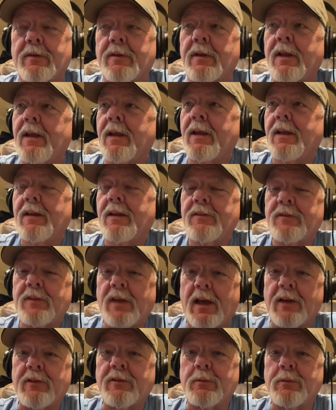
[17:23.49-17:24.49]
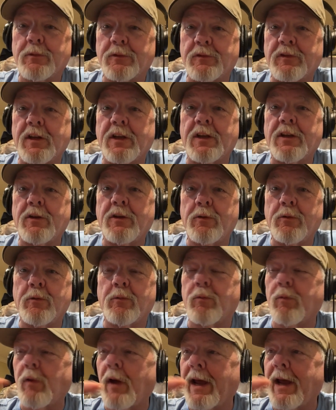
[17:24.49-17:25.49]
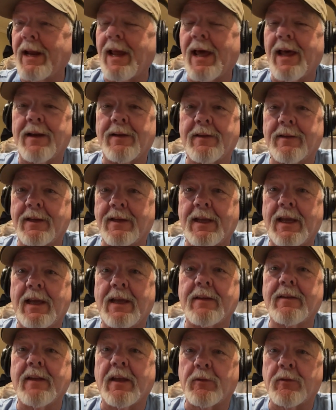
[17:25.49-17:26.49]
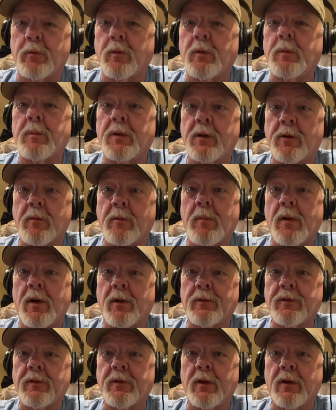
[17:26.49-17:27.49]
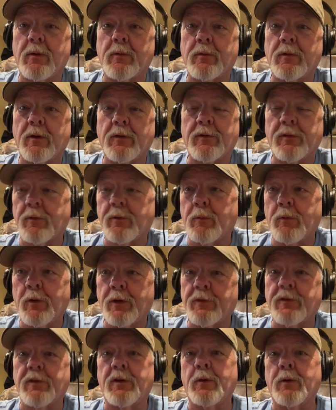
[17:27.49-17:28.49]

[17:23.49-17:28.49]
And Toxie will tell you right out of the gate, that's what built Mossy Oak, because there was